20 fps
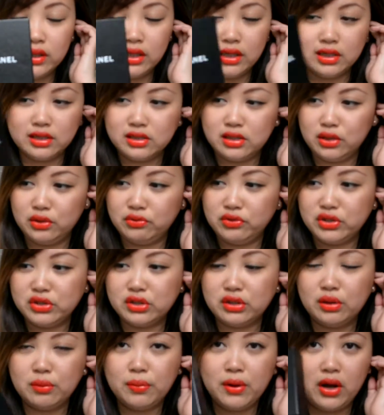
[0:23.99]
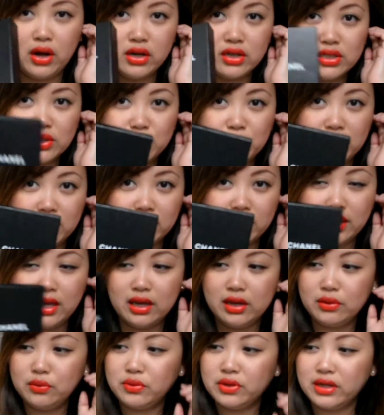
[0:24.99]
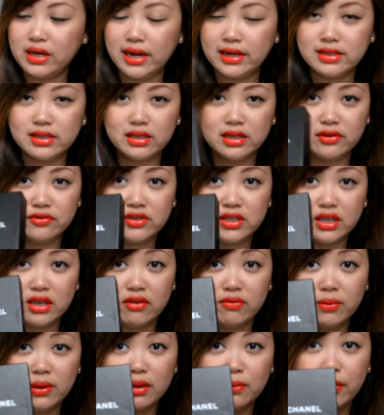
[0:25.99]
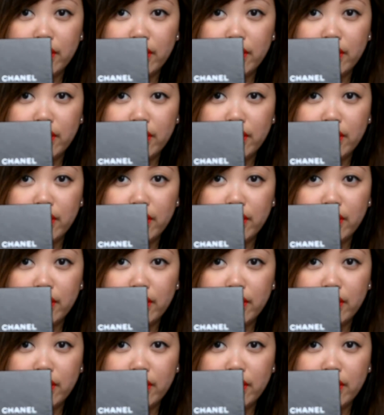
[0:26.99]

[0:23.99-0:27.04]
think is the original box, but they were nice enough to give me the